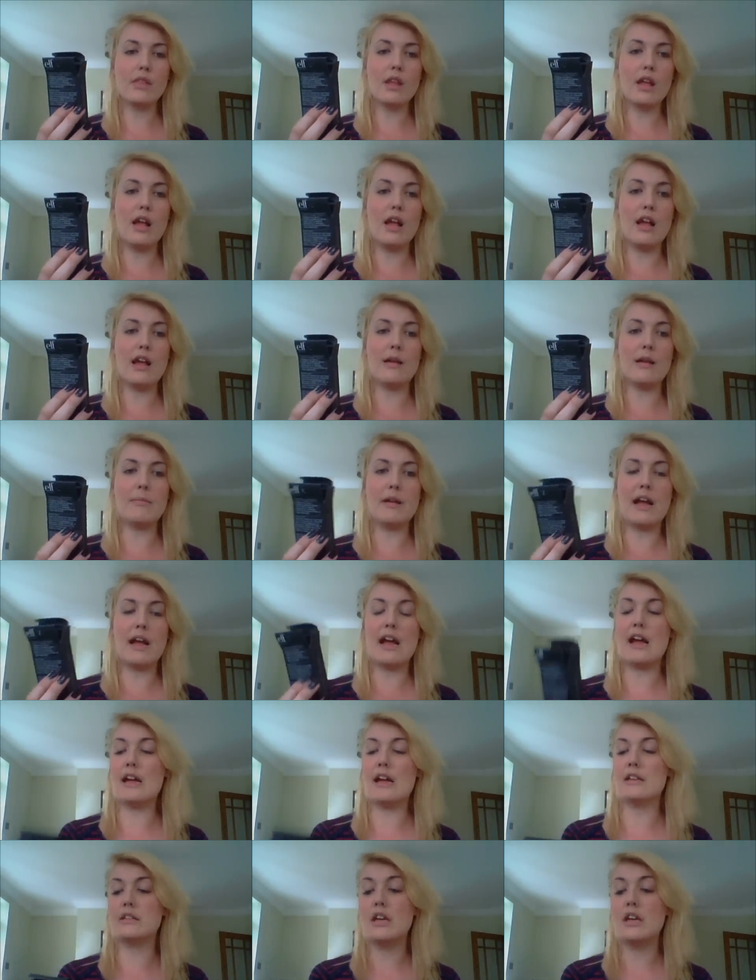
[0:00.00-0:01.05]
Um,
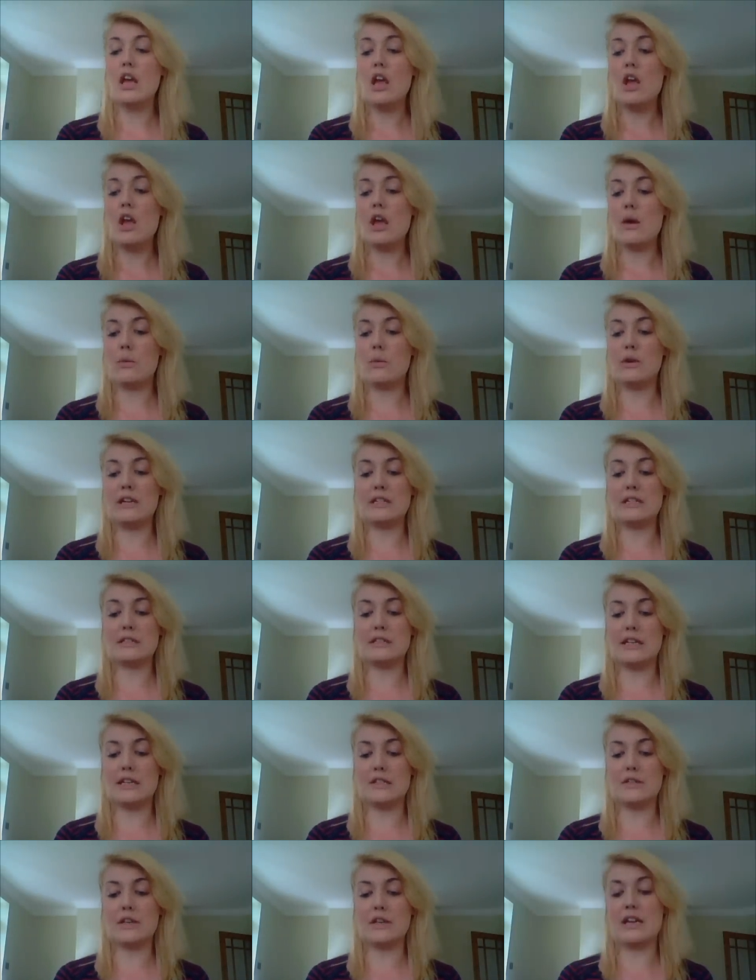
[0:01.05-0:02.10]
and what it
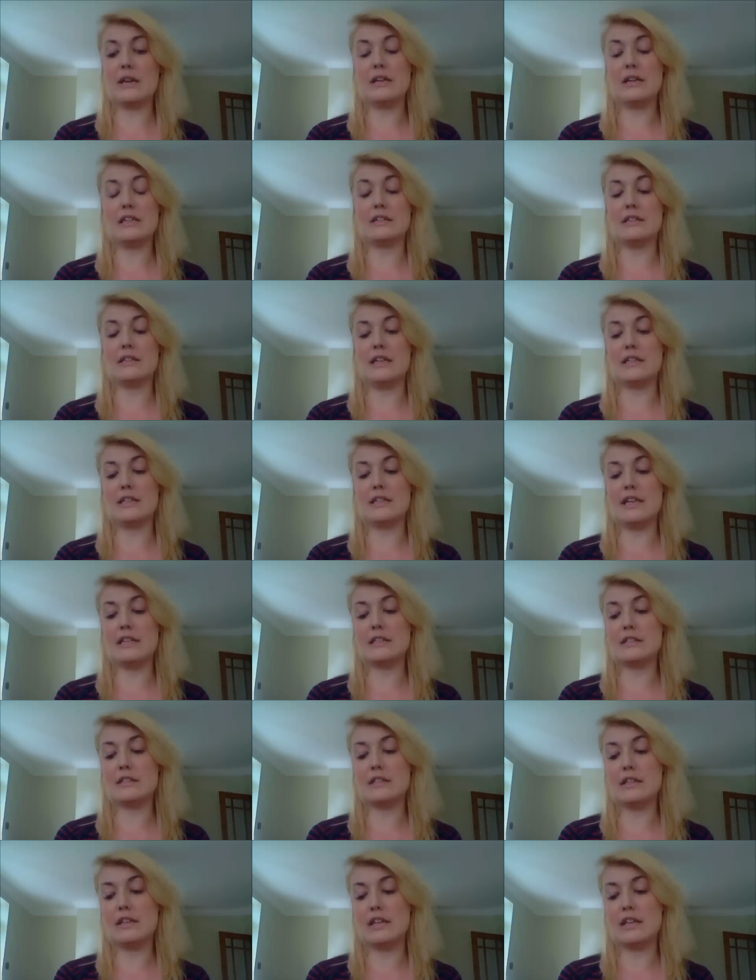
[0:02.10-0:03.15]
says it, says,
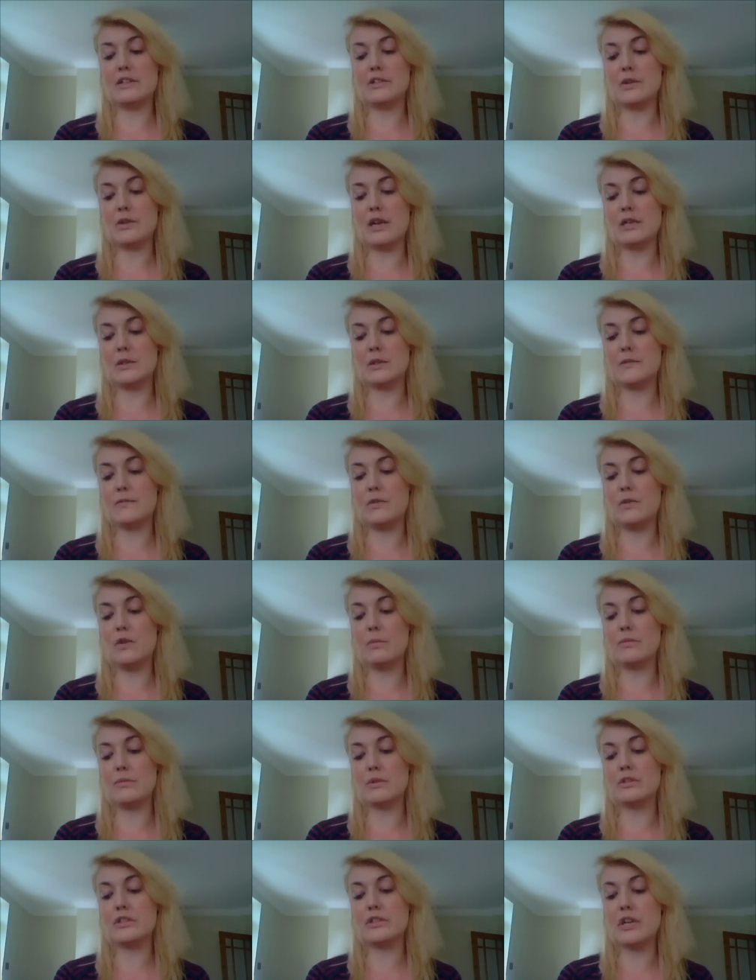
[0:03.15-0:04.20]
instantly
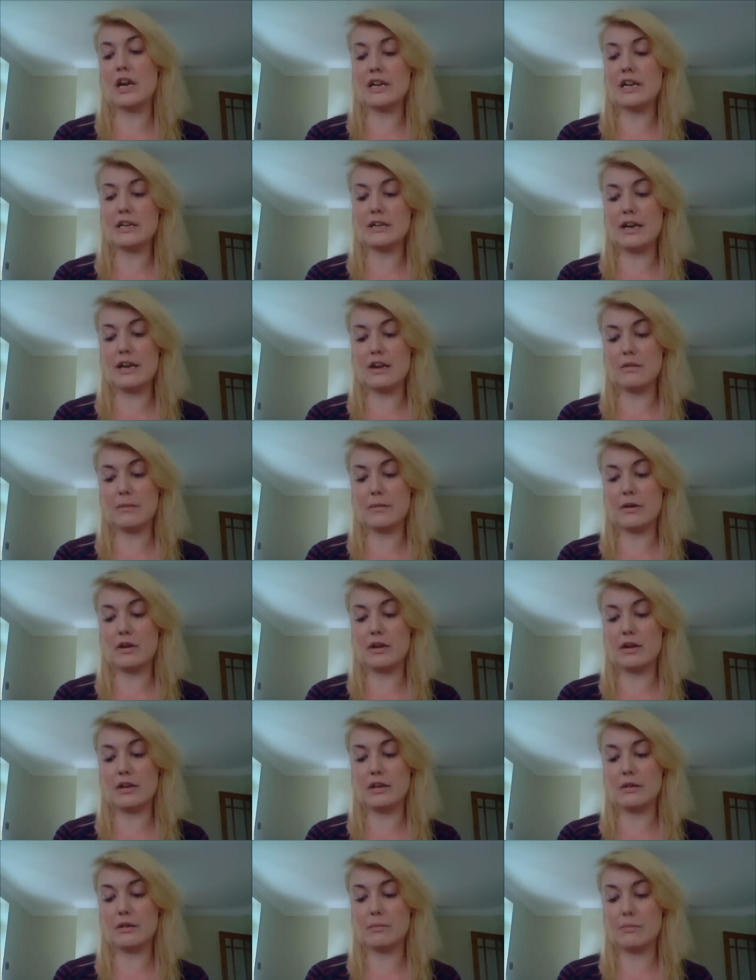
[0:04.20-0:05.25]
transform your shiny nail,
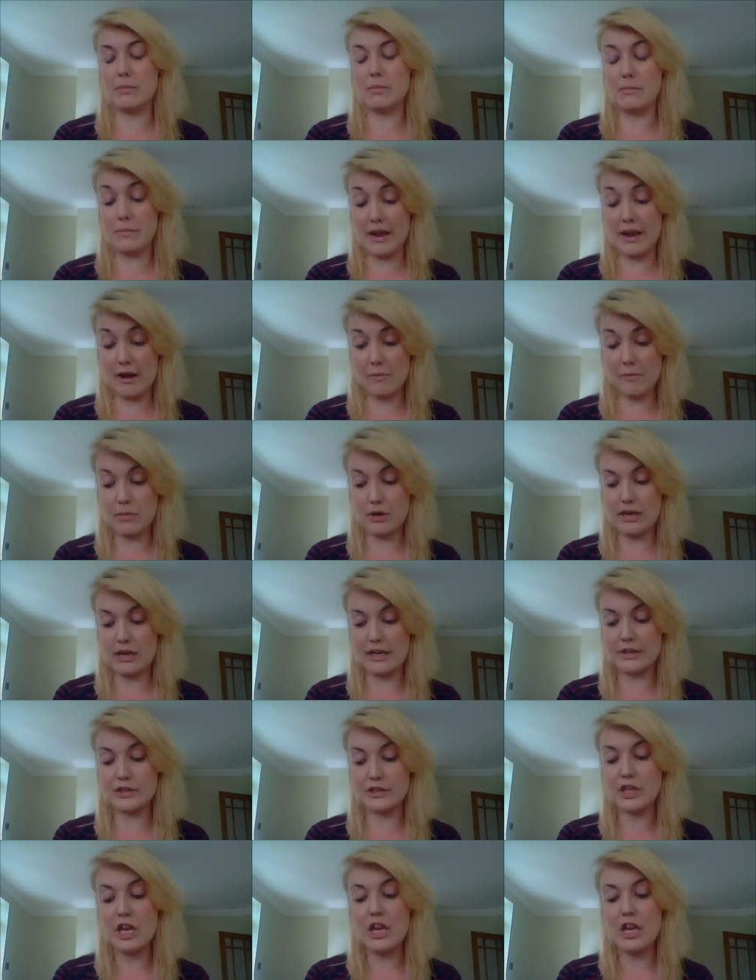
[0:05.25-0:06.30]
polish. nail
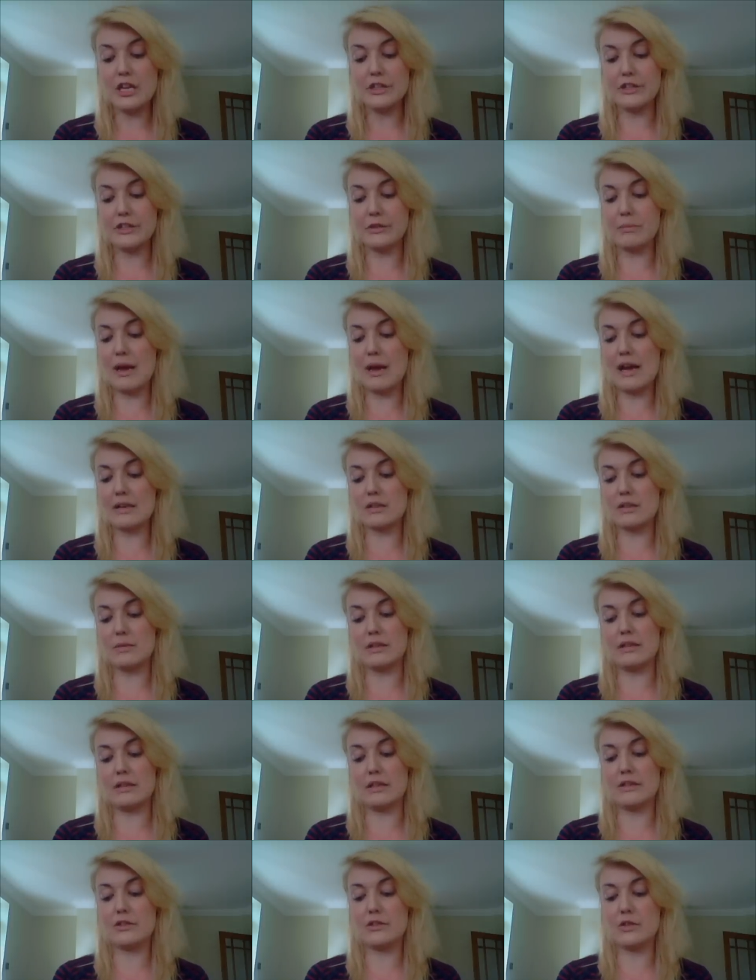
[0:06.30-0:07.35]
polish to match
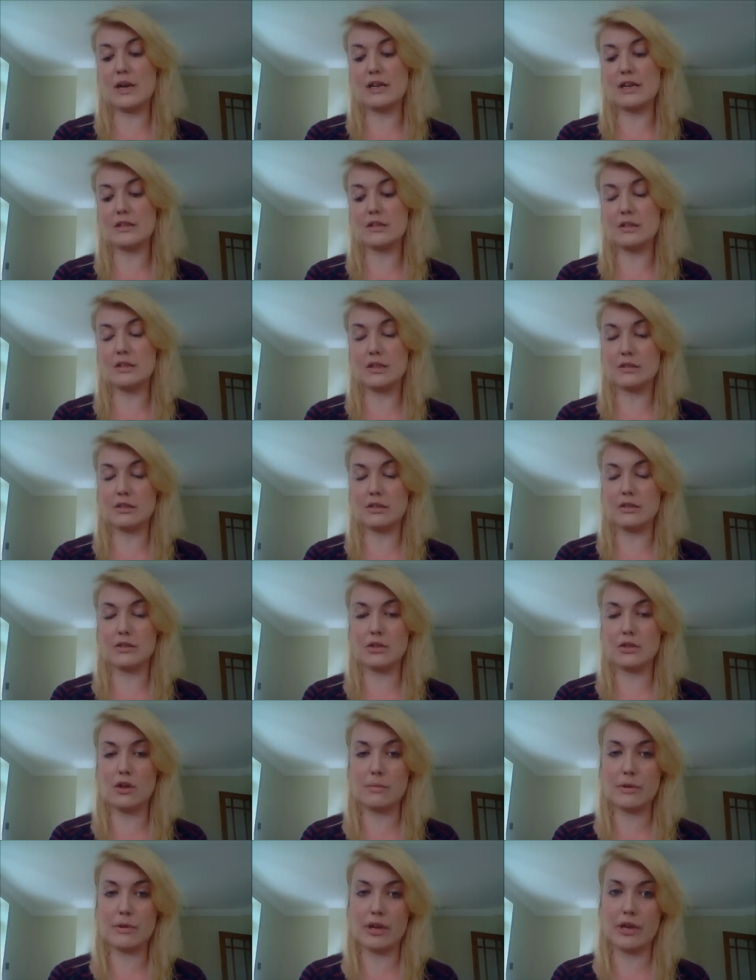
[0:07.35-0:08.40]
with this translucent
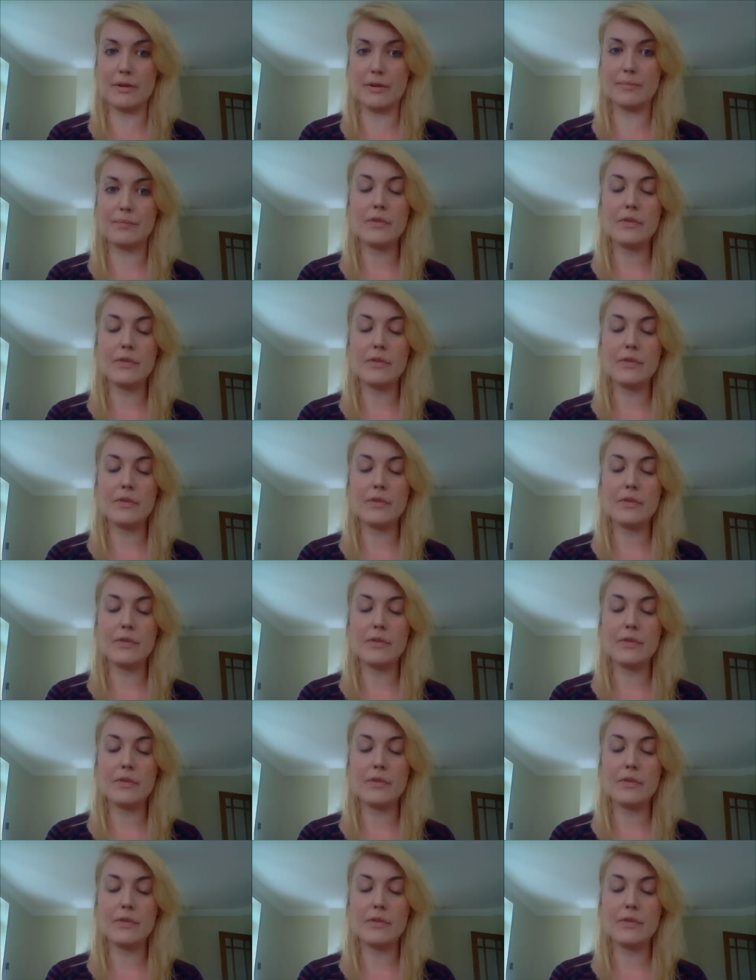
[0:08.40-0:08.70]
top coat.